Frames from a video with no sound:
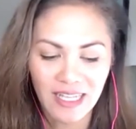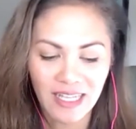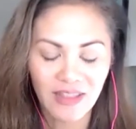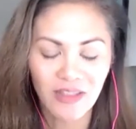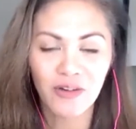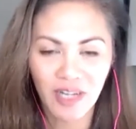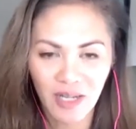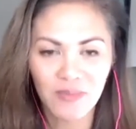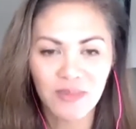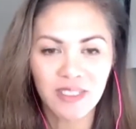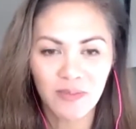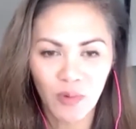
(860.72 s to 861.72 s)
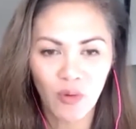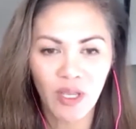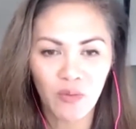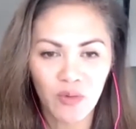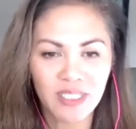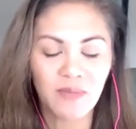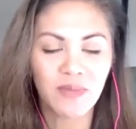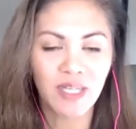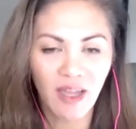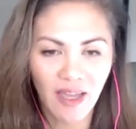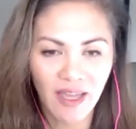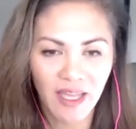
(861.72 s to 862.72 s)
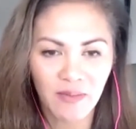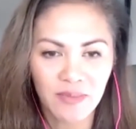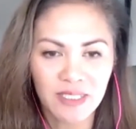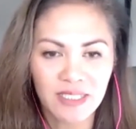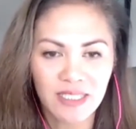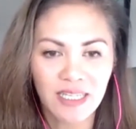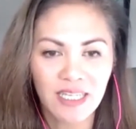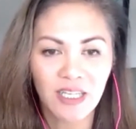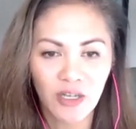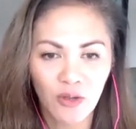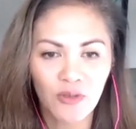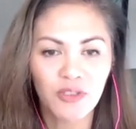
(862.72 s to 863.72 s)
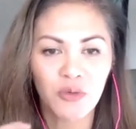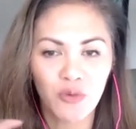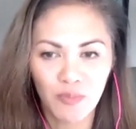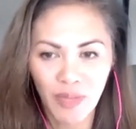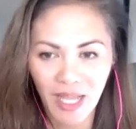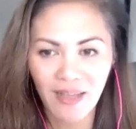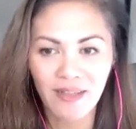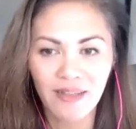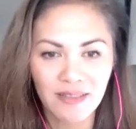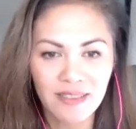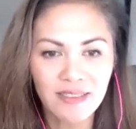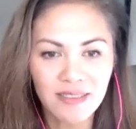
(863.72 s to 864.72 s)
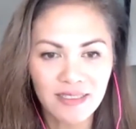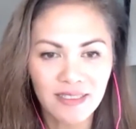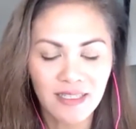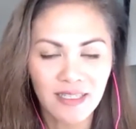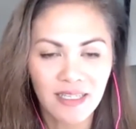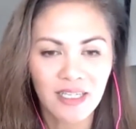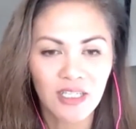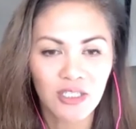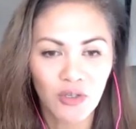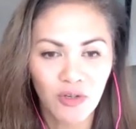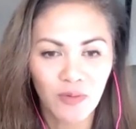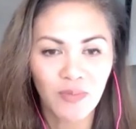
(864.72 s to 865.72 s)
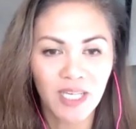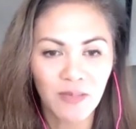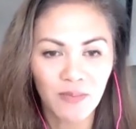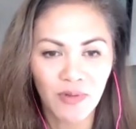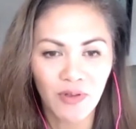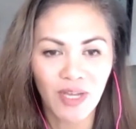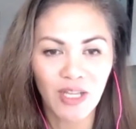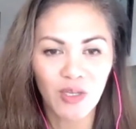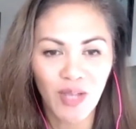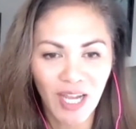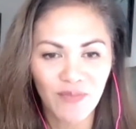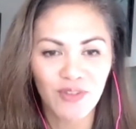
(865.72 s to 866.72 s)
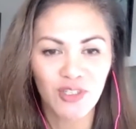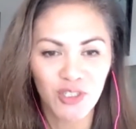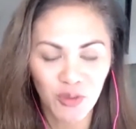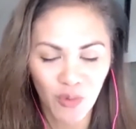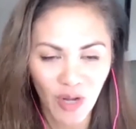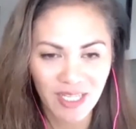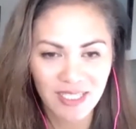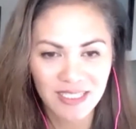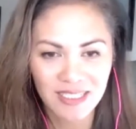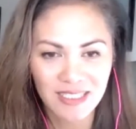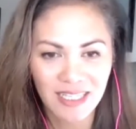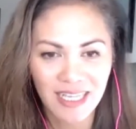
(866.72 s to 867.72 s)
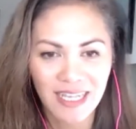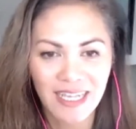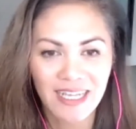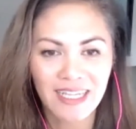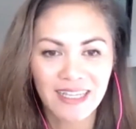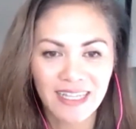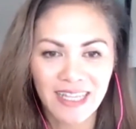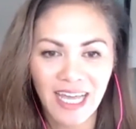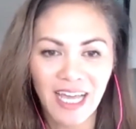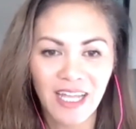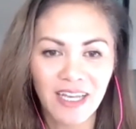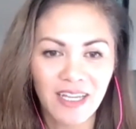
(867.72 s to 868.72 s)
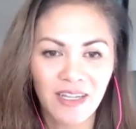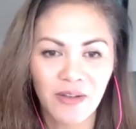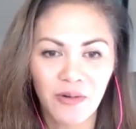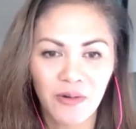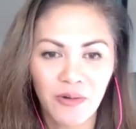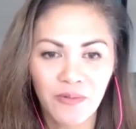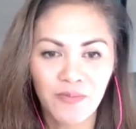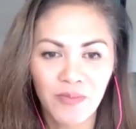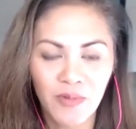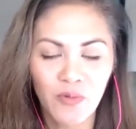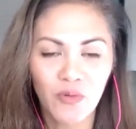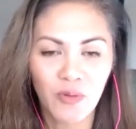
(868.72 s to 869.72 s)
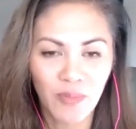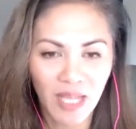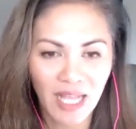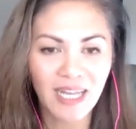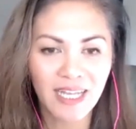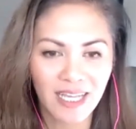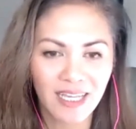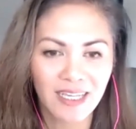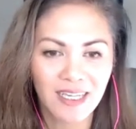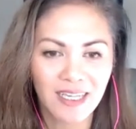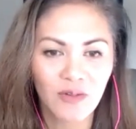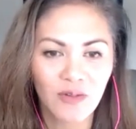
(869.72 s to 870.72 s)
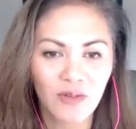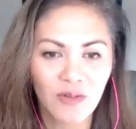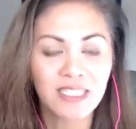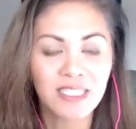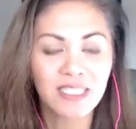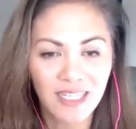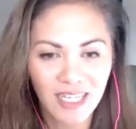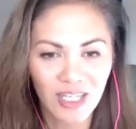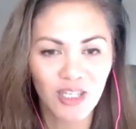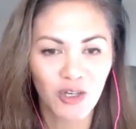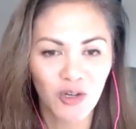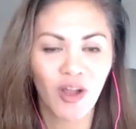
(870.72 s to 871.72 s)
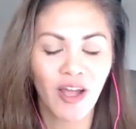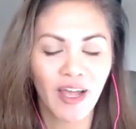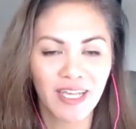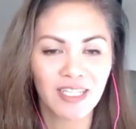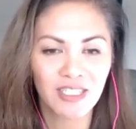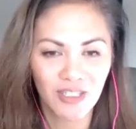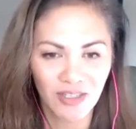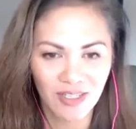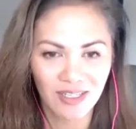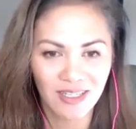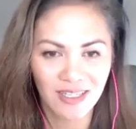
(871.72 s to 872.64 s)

there comes a point where sometimes it also repels certain people, and you have to trust that repelling is in your highest good.